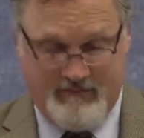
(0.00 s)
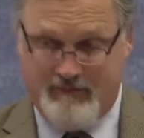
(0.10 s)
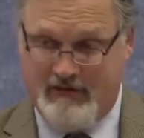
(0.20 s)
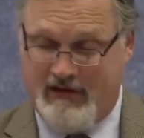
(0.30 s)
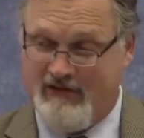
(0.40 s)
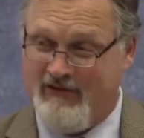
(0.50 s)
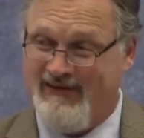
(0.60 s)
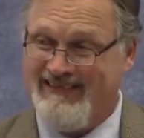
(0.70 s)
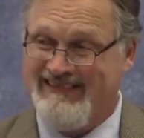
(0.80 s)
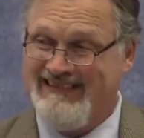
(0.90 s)
but
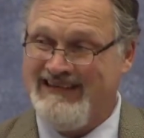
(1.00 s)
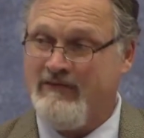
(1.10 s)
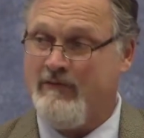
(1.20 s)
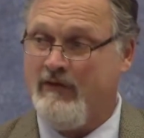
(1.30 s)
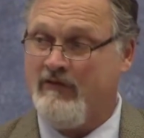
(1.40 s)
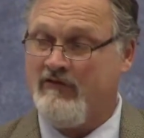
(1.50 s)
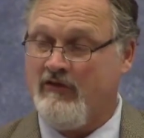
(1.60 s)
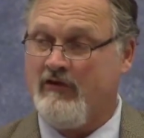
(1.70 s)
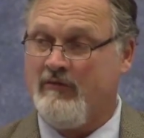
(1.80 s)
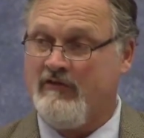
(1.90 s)
under different
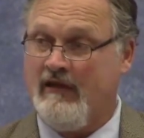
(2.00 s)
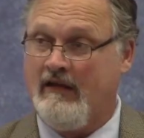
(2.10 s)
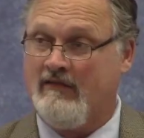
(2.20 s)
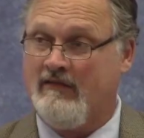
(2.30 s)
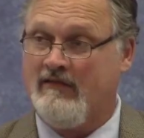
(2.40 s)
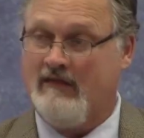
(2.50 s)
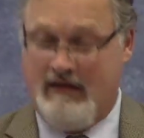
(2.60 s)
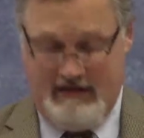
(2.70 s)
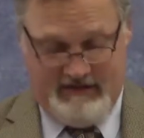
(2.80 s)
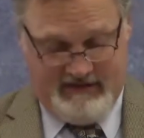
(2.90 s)
circumstances.
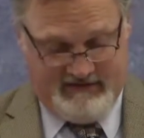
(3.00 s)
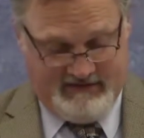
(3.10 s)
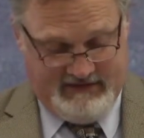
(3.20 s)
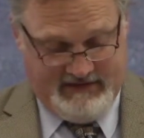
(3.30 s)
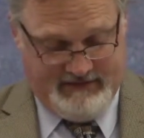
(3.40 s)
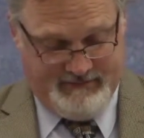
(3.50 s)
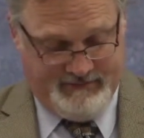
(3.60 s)
That's the key.